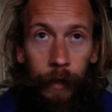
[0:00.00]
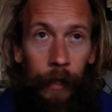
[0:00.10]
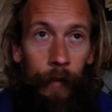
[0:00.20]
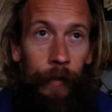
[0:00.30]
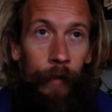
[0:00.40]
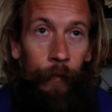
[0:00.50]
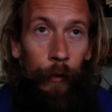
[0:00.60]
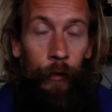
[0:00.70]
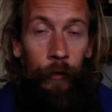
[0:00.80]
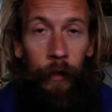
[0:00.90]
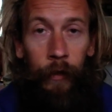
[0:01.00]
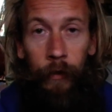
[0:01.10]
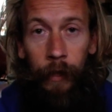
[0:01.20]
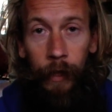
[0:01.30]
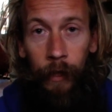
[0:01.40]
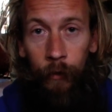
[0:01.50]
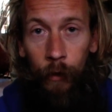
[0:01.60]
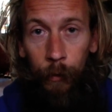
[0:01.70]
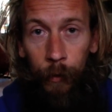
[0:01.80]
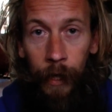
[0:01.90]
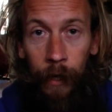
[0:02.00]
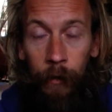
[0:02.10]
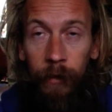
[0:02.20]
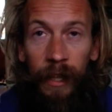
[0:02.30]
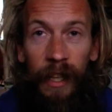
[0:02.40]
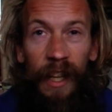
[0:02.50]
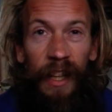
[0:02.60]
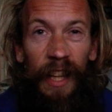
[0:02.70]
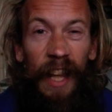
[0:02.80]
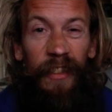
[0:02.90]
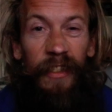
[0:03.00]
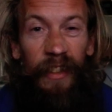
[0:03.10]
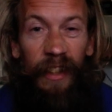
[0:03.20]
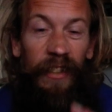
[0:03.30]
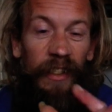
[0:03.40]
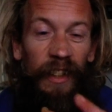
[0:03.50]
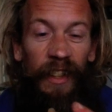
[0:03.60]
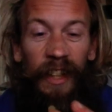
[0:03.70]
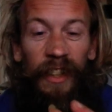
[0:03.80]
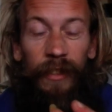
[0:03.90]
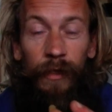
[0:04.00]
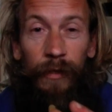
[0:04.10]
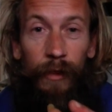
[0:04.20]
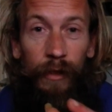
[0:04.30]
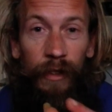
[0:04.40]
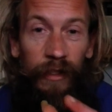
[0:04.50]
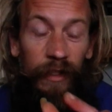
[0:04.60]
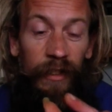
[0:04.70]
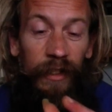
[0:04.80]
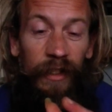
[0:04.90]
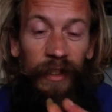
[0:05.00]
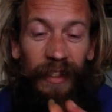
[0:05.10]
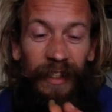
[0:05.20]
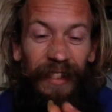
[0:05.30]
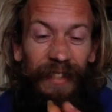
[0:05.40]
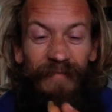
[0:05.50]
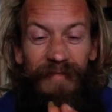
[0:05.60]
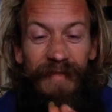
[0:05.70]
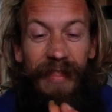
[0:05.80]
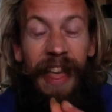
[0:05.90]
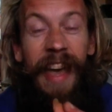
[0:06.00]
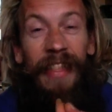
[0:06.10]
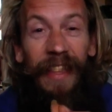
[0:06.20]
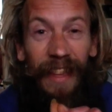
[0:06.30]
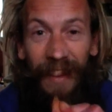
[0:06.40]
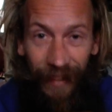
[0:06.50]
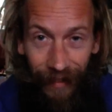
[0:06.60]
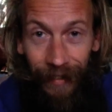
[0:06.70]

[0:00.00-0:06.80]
even if you're 60 years old now, that 60 years of your existence is nothing.